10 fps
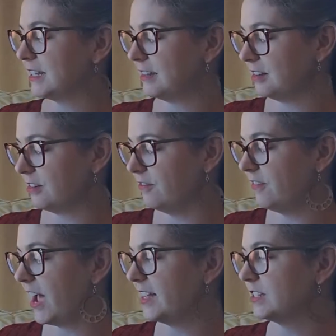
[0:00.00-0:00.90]
and the little
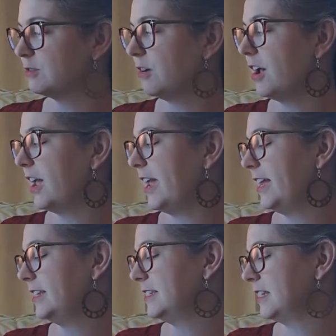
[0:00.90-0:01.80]
fast
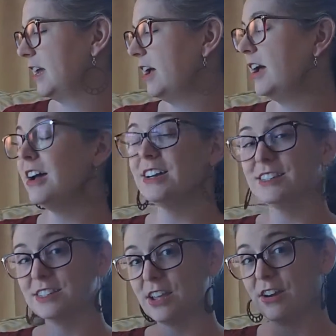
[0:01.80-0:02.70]
ones.
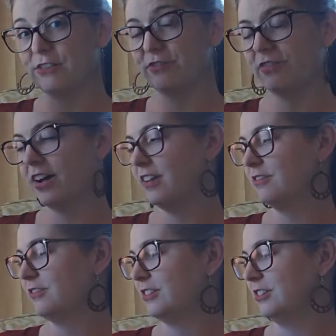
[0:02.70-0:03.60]
So fun
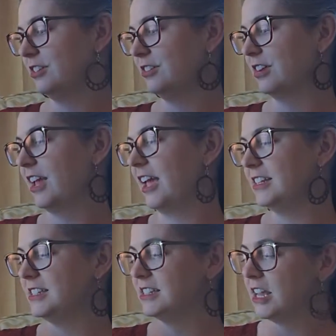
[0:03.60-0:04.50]
for little
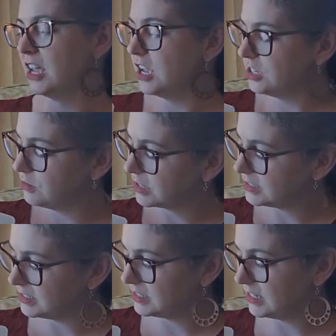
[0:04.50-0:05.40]
kids. You get
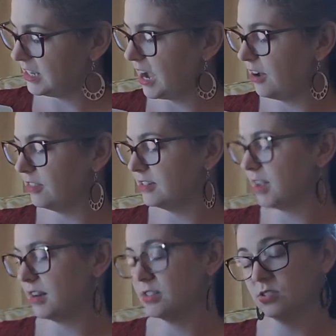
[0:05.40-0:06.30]
to see how the
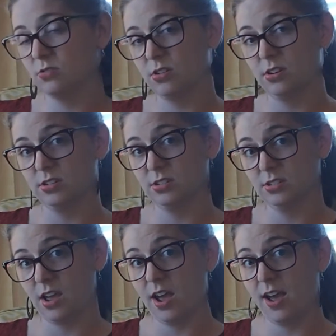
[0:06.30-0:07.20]
dinosaurs
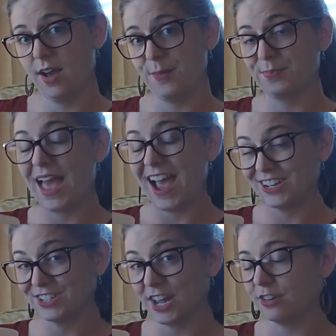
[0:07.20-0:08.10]

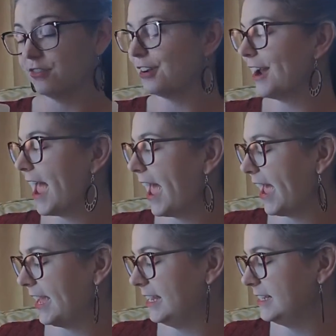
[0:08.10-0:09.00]
hatched out of their
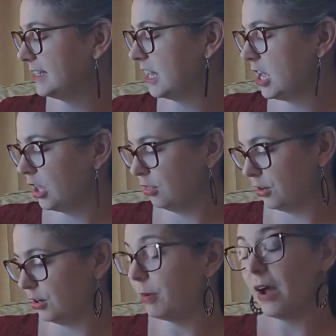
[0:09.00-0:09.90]
eggs, and
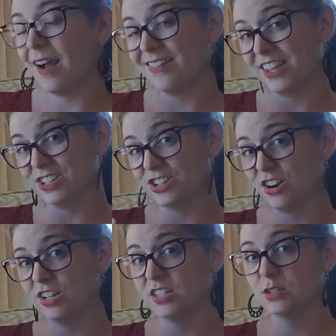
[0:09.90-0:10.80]
learn about how they
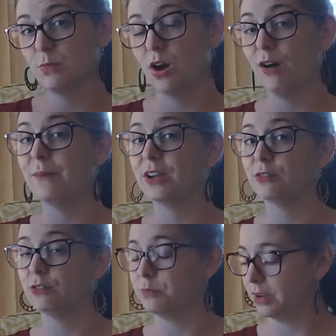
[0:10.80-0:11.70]
started small but
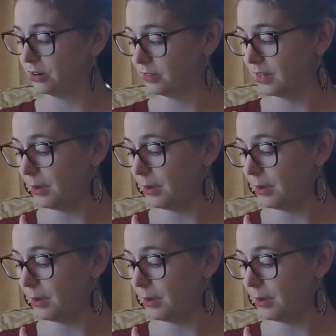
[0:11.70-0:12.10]
grew bigger than a